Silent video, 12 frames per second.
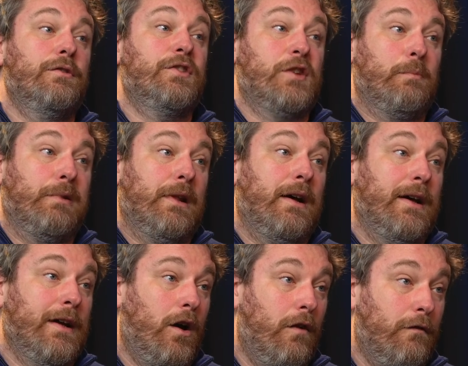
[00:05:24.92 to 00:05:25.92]

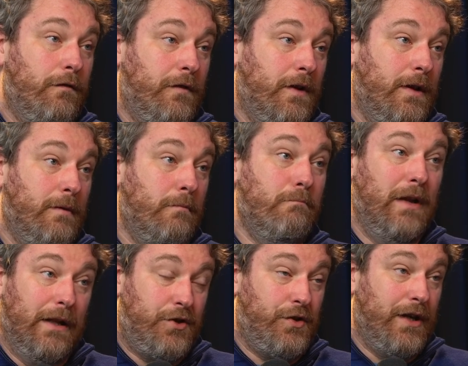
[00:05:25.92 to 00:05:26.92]
supply of
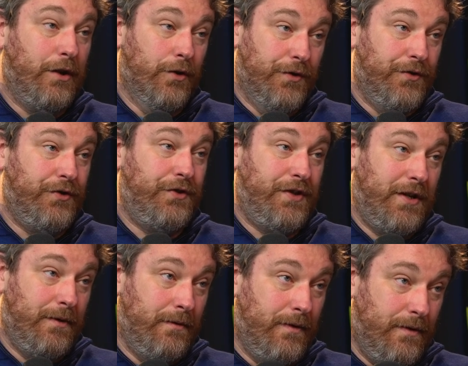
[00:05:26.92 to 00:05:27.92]
military goods
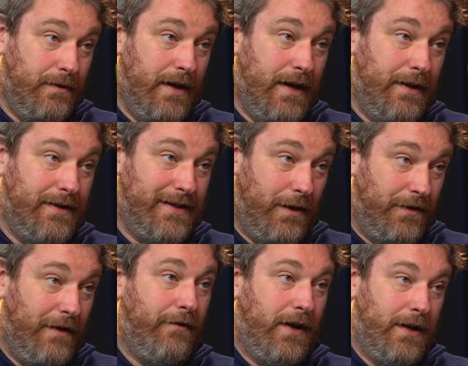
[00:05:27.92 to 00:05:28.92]
to the South
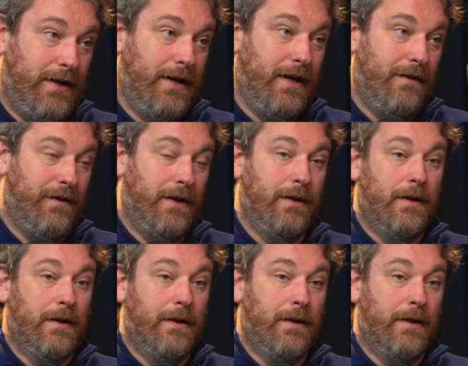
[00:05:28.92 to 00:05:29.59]
African Navy.